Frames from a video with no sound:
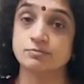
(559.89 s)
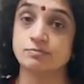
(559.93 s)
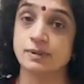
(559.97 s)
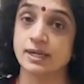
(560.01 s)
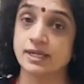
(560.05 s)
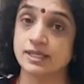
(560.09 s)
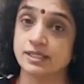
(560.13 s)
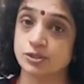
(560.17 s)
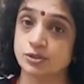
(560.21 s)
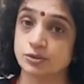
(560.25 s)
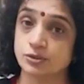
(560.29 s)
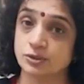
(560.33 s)

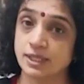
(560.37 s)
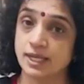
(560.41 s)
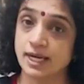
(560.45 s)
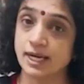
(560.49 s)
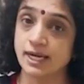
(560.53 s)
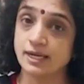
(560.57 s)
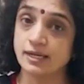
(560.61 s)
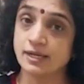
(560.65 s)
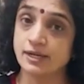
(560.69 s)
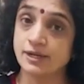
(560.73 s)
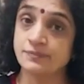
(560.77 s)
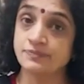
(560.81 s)
but so
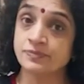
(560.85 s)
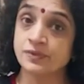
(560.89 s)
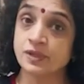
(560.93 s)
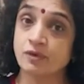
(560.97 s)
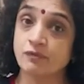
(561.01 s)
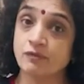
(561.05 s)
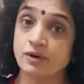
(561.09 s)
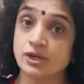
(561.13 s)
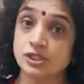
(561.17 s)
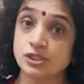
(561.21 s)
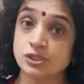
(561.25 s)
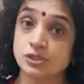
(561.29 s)
that
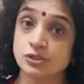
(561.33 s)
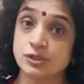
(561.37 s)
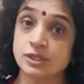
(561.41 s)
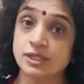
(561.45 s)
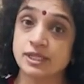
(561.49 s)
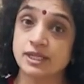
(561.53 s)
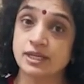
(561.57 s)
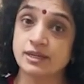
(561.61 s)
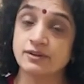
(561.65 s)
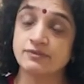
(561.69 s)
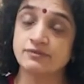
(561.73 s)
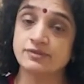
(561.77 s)
one
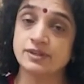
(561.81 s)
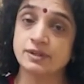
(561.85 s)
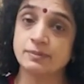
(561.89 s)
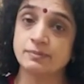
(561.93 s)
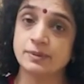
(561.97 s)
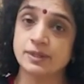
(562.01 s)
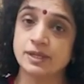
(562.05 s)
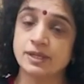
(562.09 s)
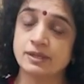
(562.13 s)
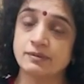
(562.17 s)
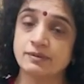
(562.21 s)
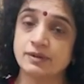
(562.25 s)
should reach
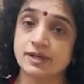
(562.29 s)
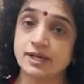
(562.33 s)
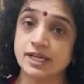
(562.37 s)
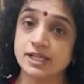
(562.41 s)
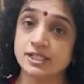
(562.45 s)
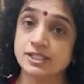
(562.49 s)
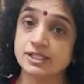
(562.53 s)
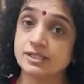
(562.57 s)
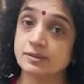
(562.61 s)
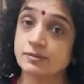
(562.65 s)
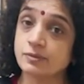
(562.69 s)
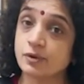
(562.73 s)

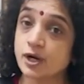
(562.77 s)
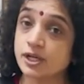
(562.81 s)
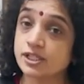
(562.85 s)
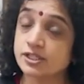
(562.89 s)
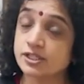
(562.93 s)
the